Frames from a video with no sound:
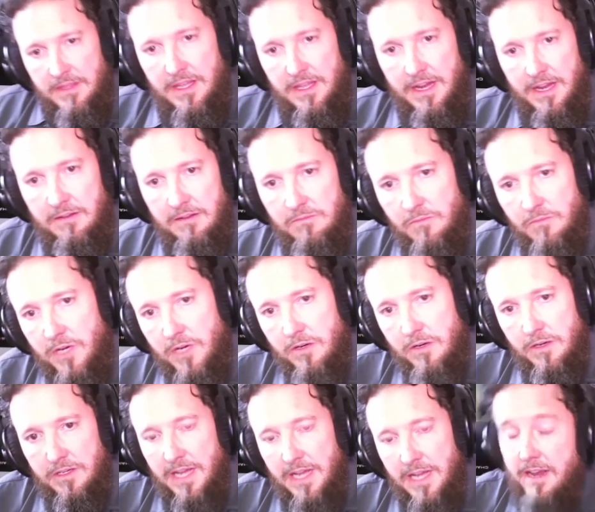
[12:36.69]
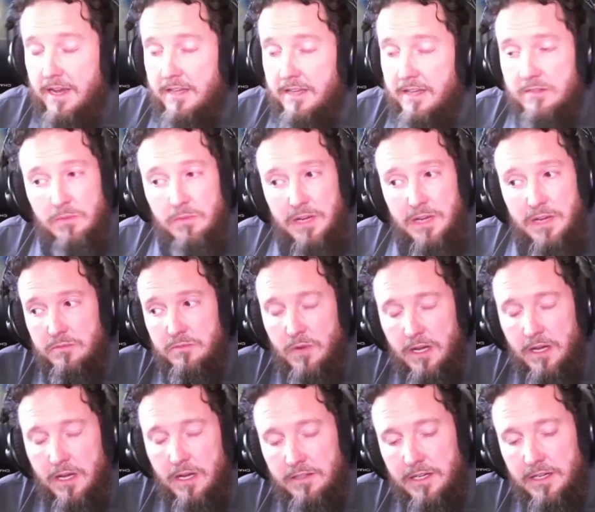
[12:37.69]
that we could, as
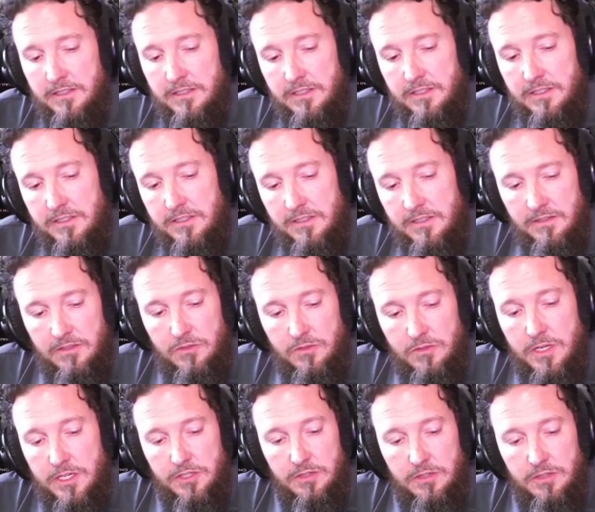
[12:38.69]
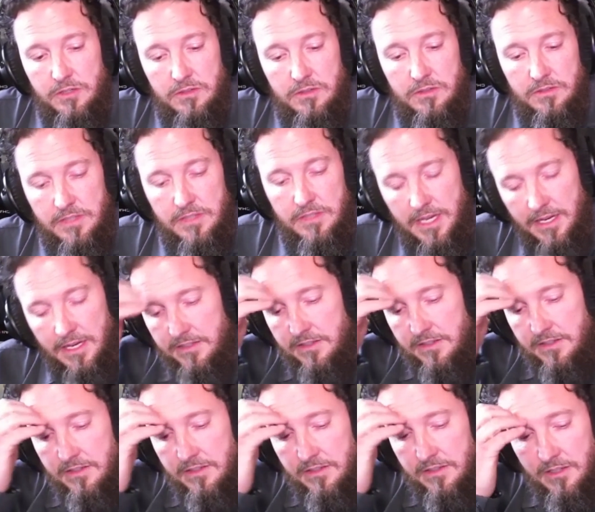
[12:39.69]
well as traditional, that
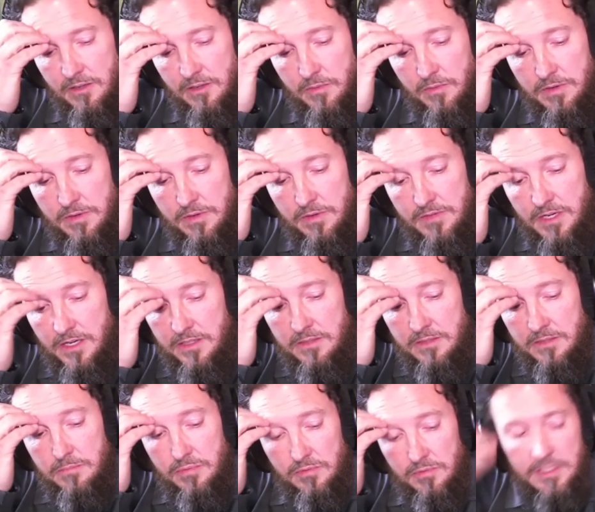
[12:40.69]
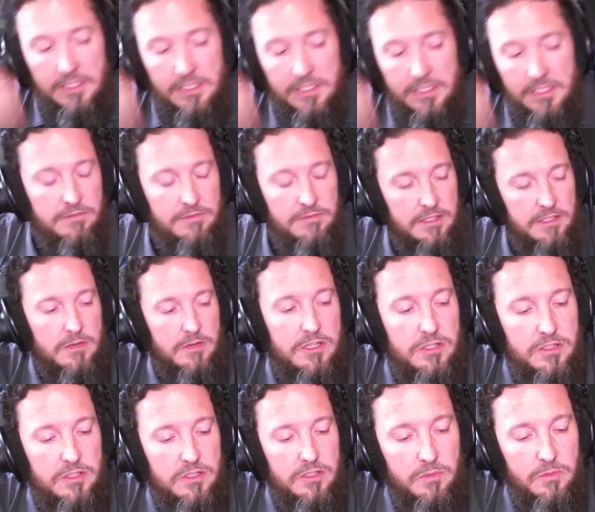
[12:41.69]
we've done plenty of
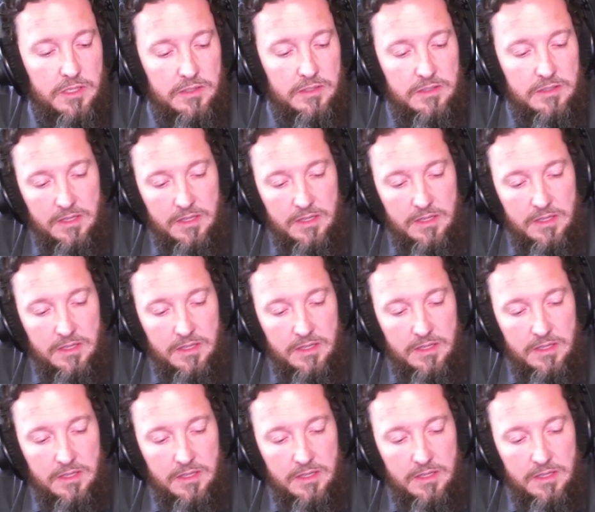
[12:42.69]
integrations with